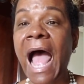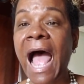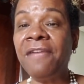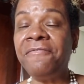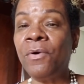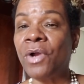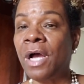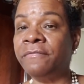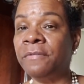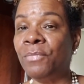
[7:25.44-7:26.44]
I felt
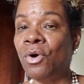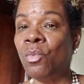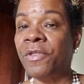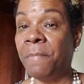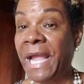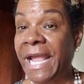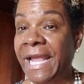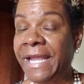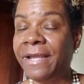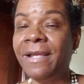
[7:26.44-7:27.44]
comfortable with
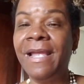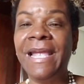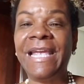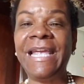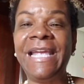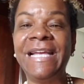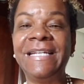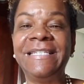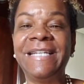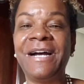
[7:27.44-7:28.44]
paying.
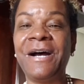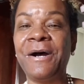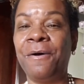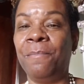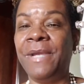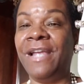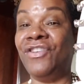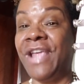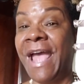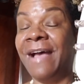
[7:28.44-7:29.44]
And
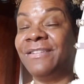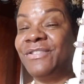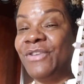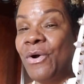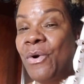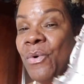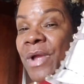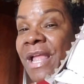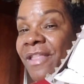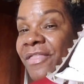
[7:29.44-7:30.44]
yeah,
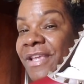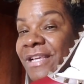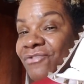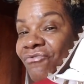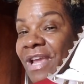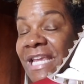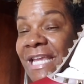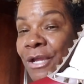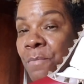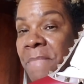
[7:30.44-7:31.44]
so these right
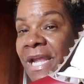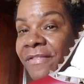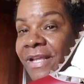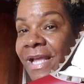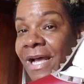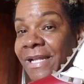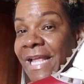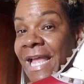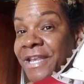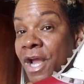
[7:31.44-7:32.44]
here made the cut
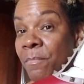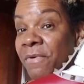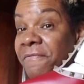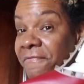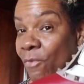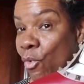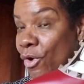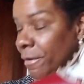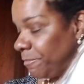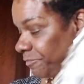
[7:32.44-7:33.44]
at number
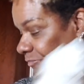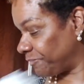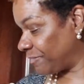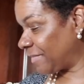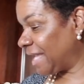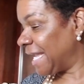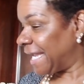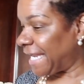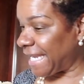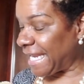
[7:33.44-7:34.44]
four.
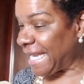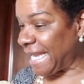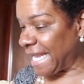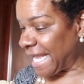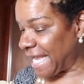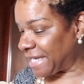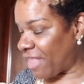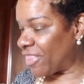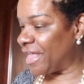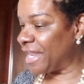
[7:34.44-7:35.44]
And
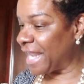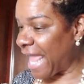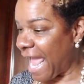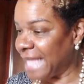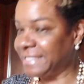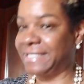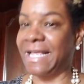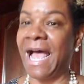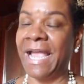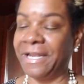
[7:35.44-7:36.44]
the
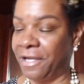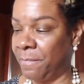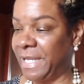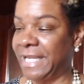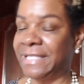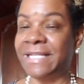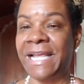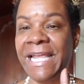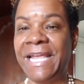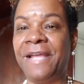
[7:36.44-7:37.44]
last item is
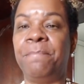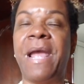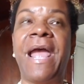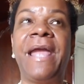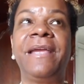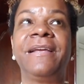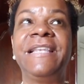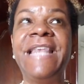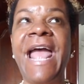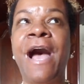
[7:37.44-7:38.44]
a handbag.
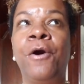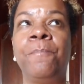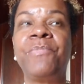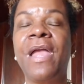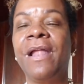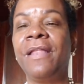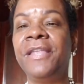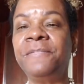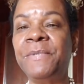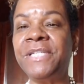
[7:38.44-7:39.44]
Now,
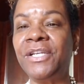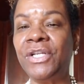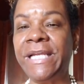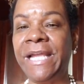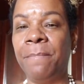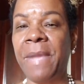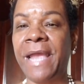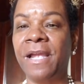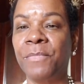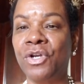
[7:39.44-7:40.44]
this particular
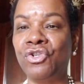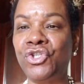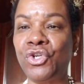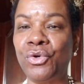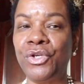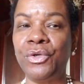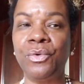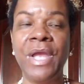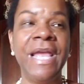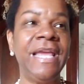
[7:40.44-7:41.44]
handbag I'm going to show
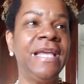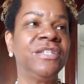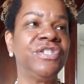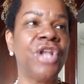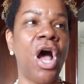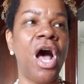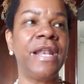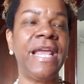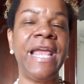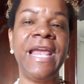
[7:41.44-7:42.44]
you is
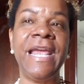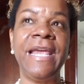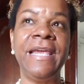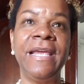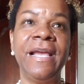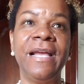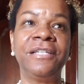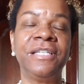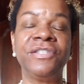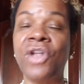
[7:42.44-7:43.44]
not
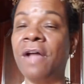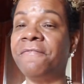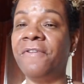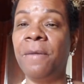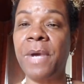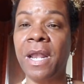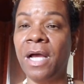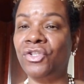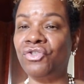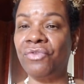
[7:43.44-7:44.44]
from a
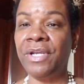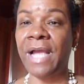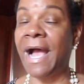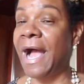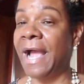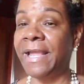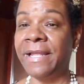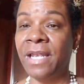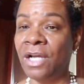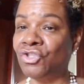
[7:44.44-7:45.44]
luxury, a
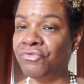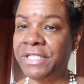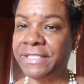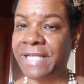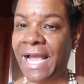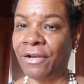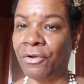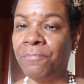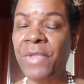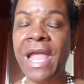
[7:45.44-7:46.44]
high-end luxury
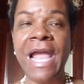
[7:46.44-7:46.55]
designer.